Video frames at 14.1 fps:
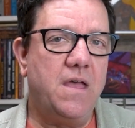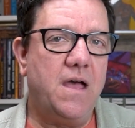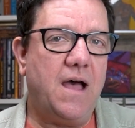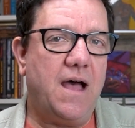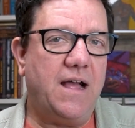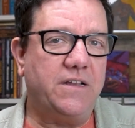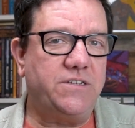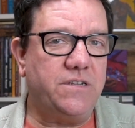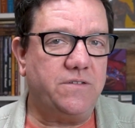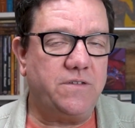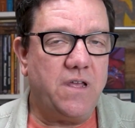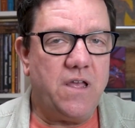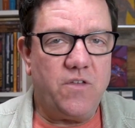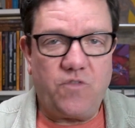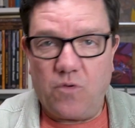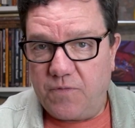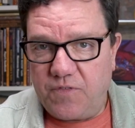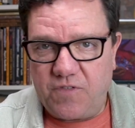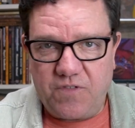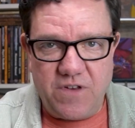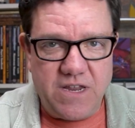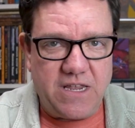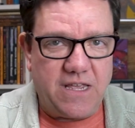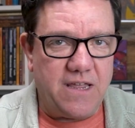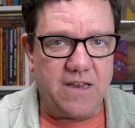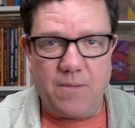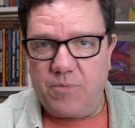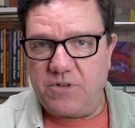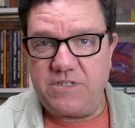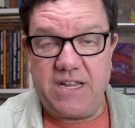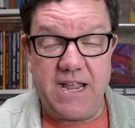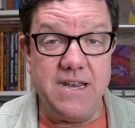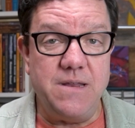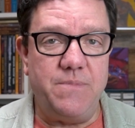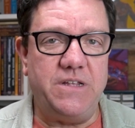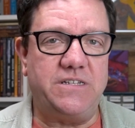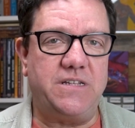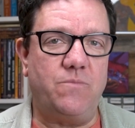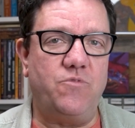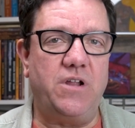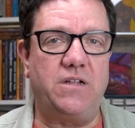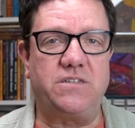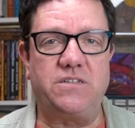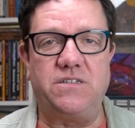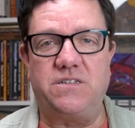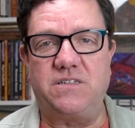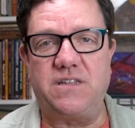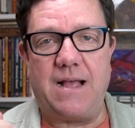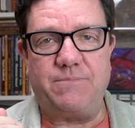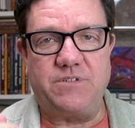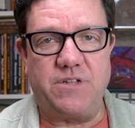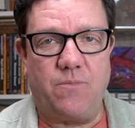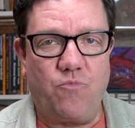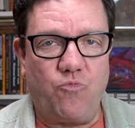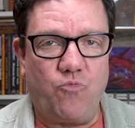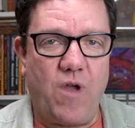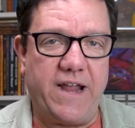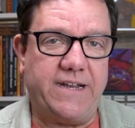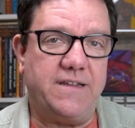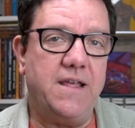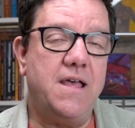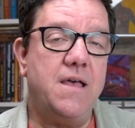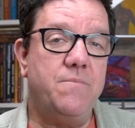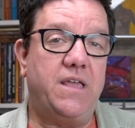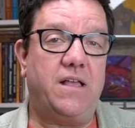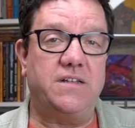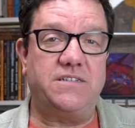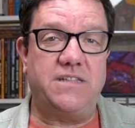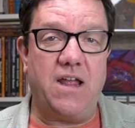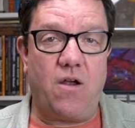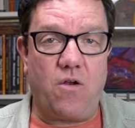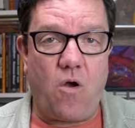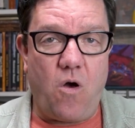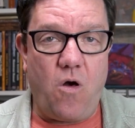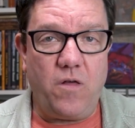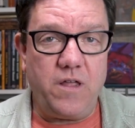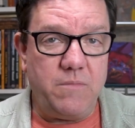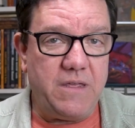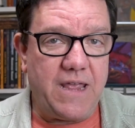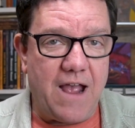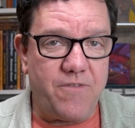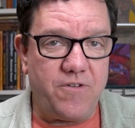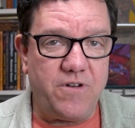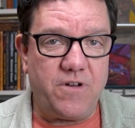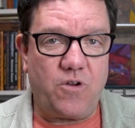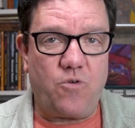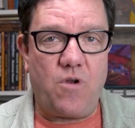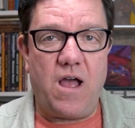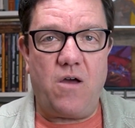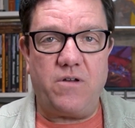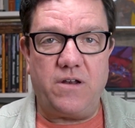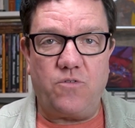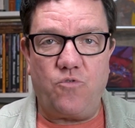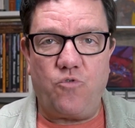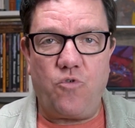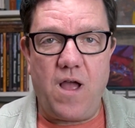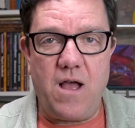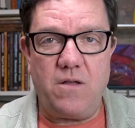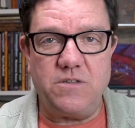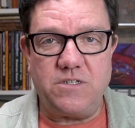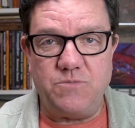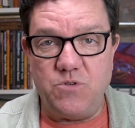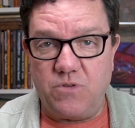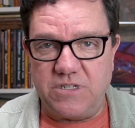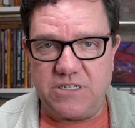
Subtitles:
to sort of sneak in and pretend to be someone else to stop some rite, because they're all going to be gathered in a crowd, and crowds you can